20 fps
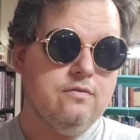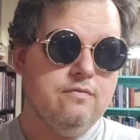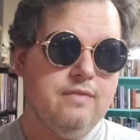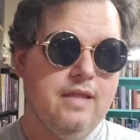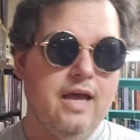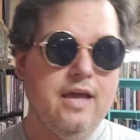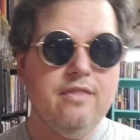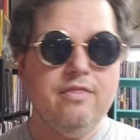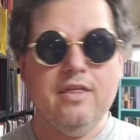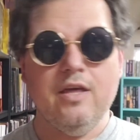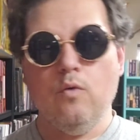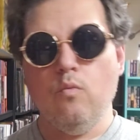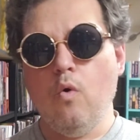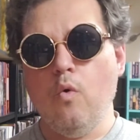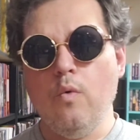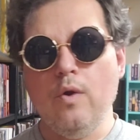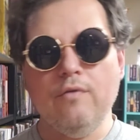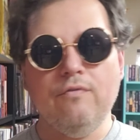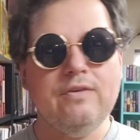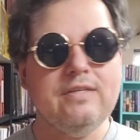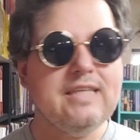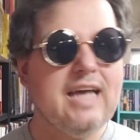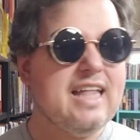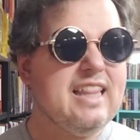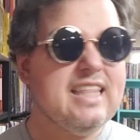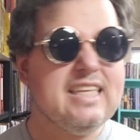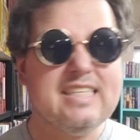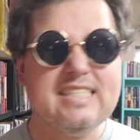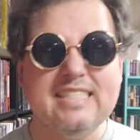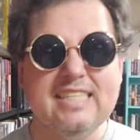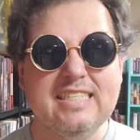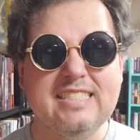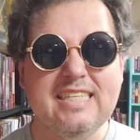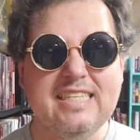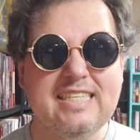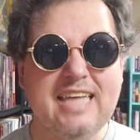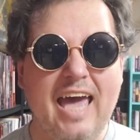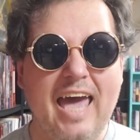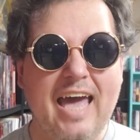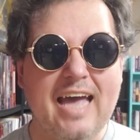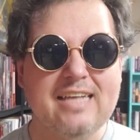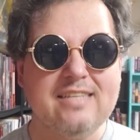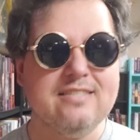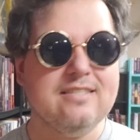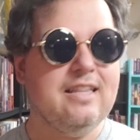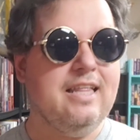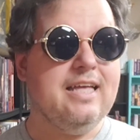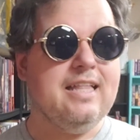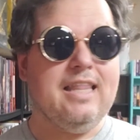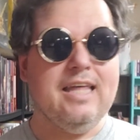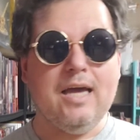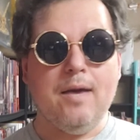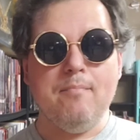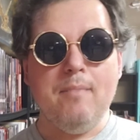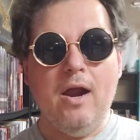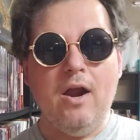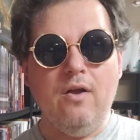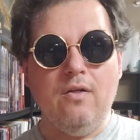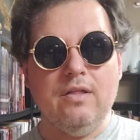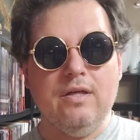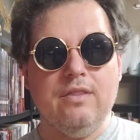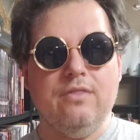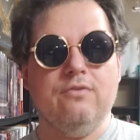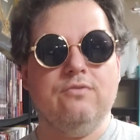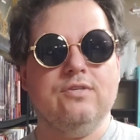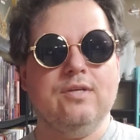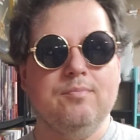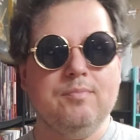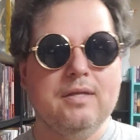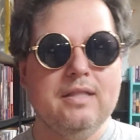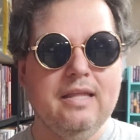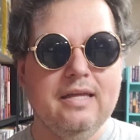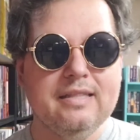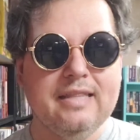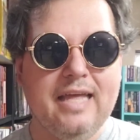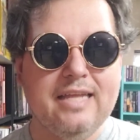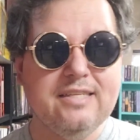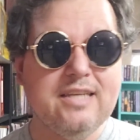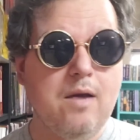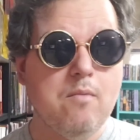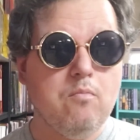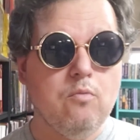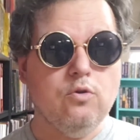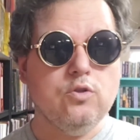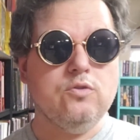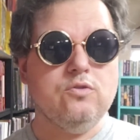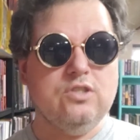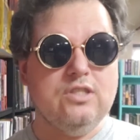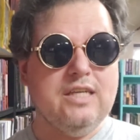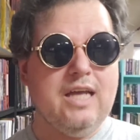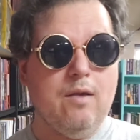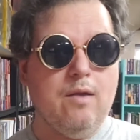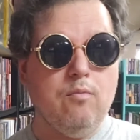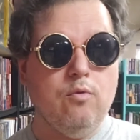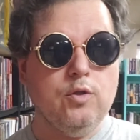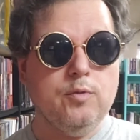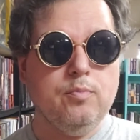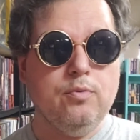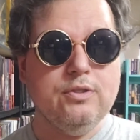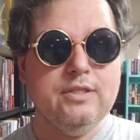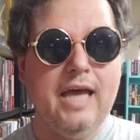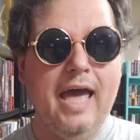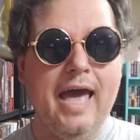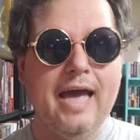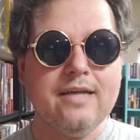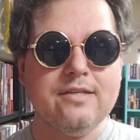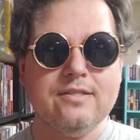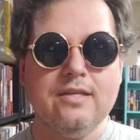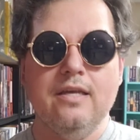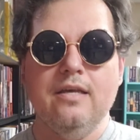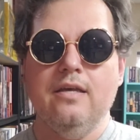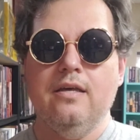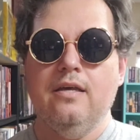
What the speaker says: Now you think, well, what if he's got like 6 attacks, like a Marilith or something like that? She's got multiple attacks.